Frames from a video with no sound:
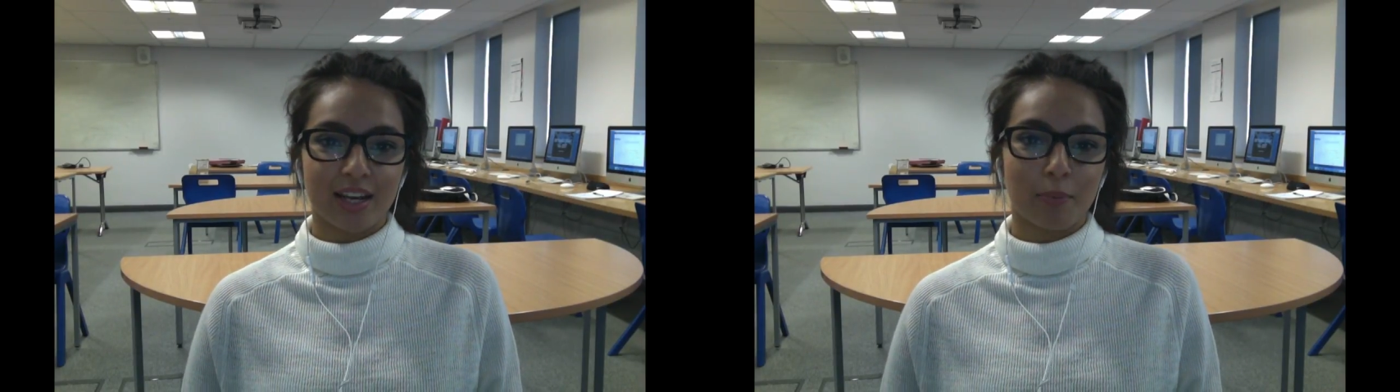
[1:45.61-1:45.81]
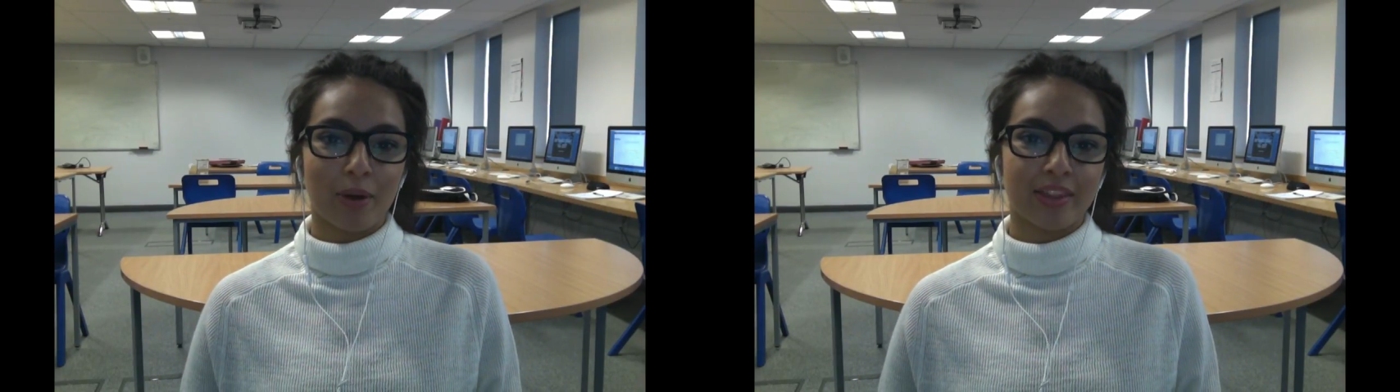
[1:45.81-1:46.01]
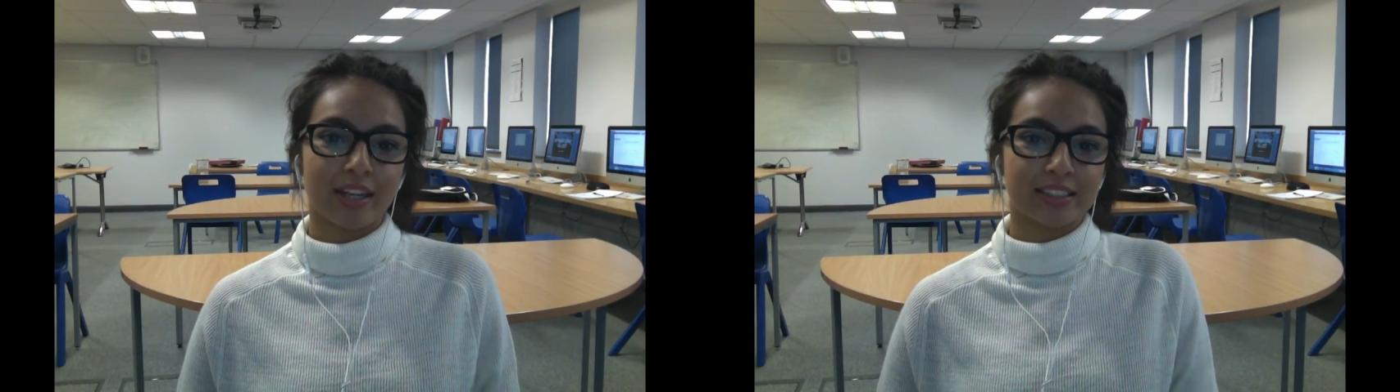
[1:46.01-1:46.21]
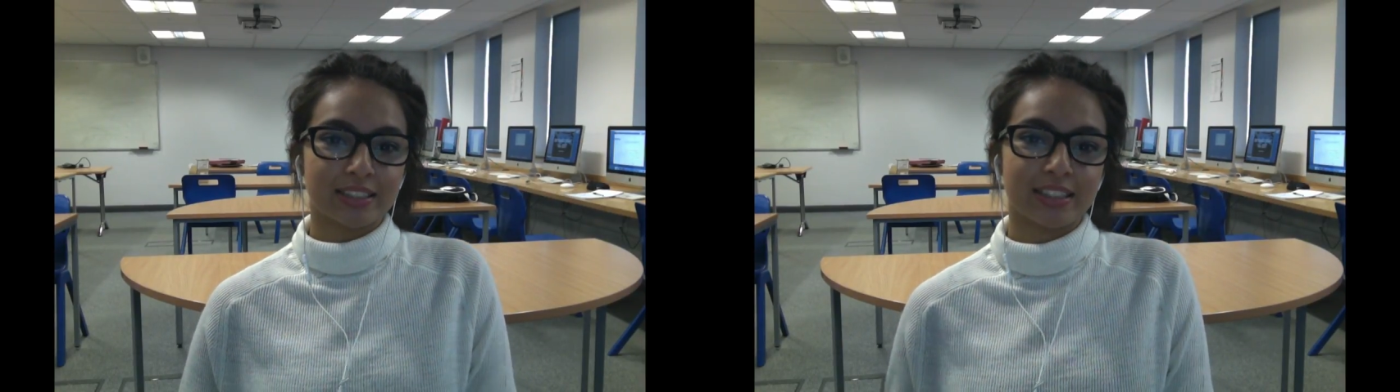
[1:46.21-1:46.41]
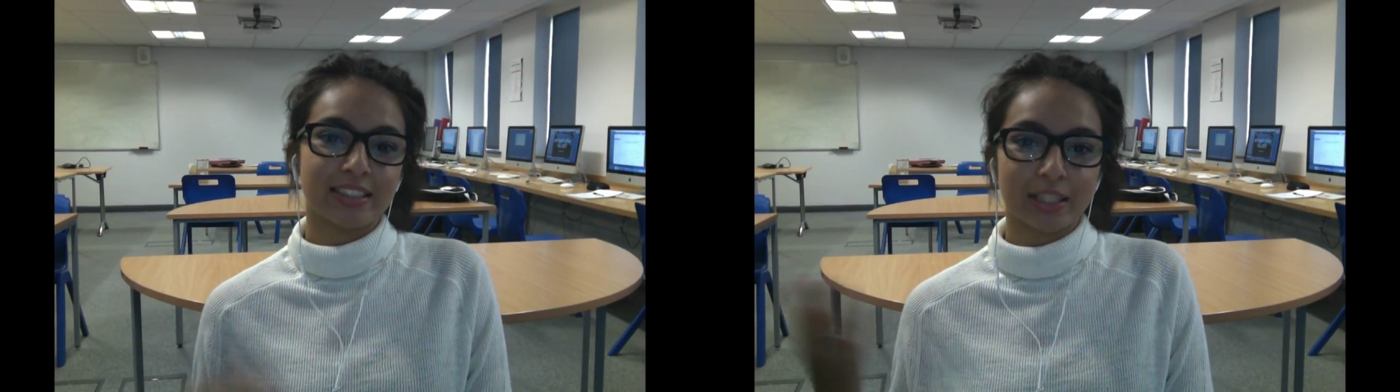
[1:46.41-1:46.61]
when there's a
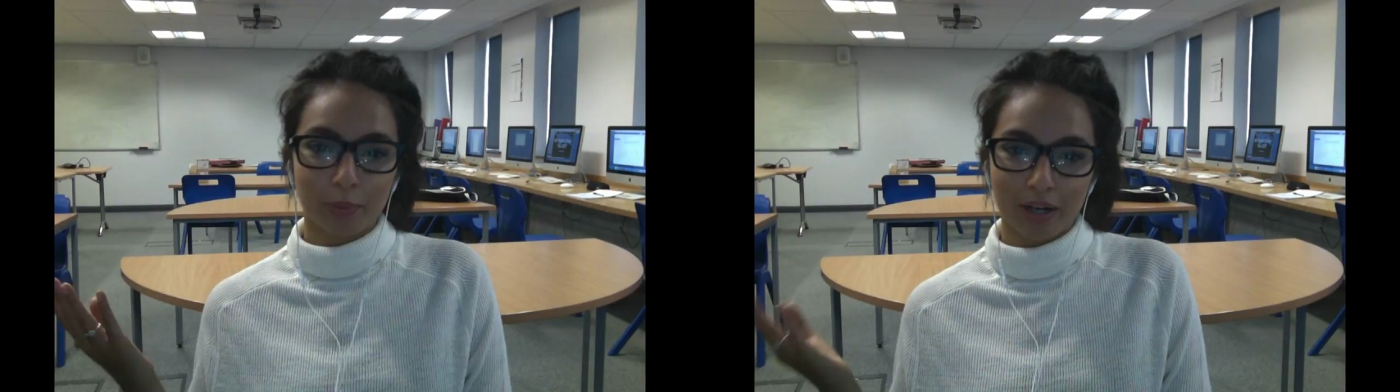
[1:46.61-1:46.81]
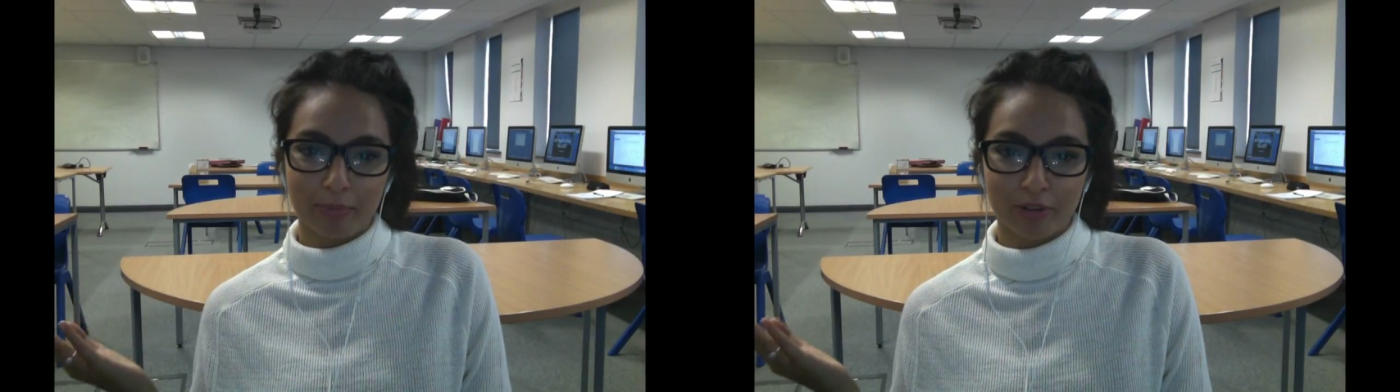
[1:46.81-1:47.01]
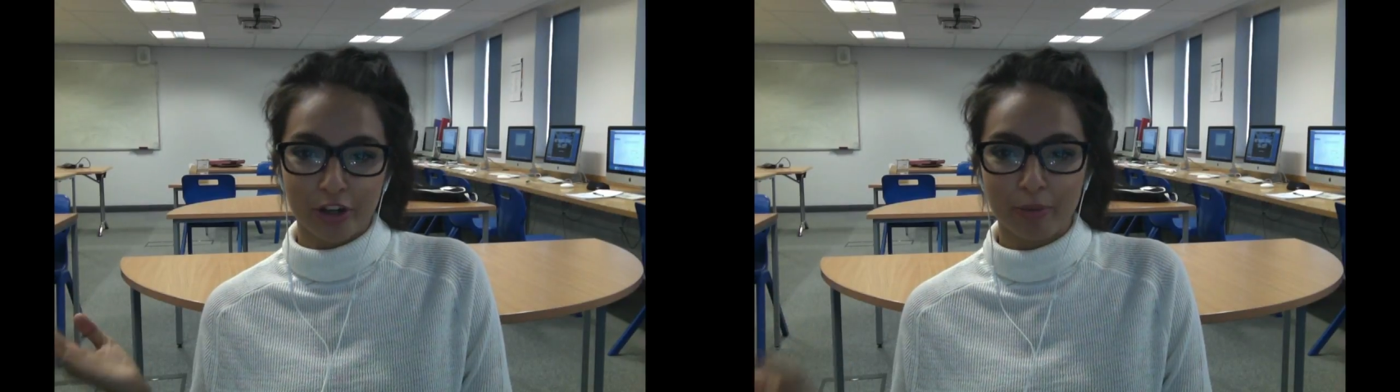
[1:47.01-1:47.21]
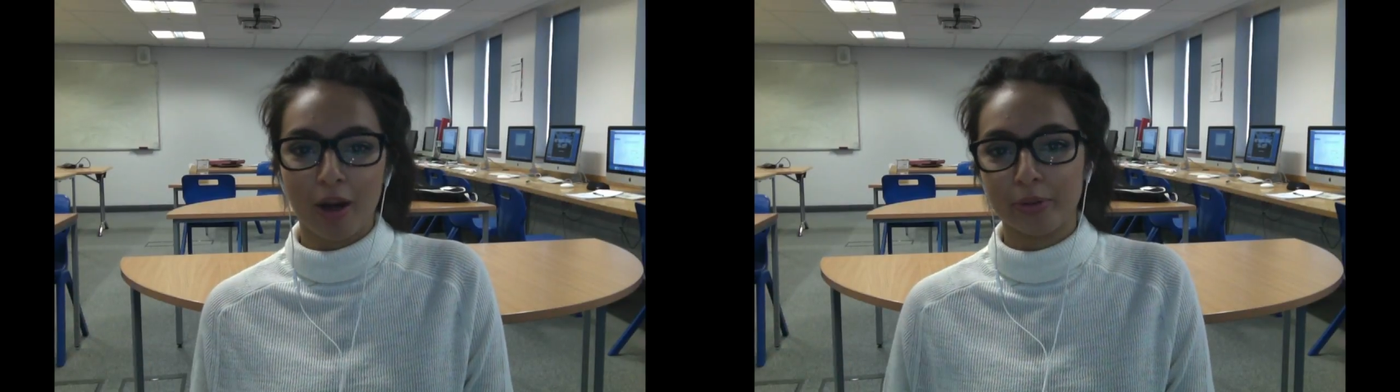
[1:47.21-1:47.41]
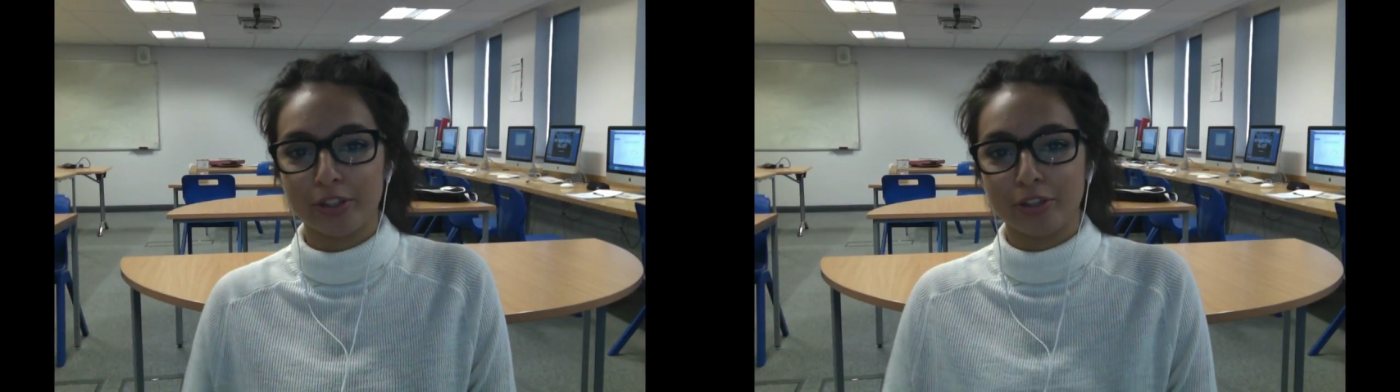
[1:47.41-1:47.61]
disequilibrium
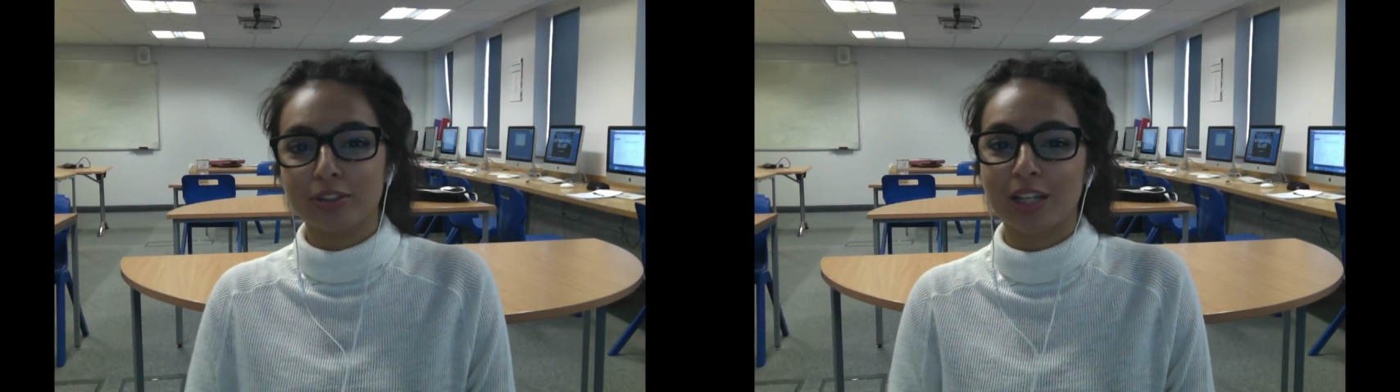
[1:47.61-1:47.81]
I would use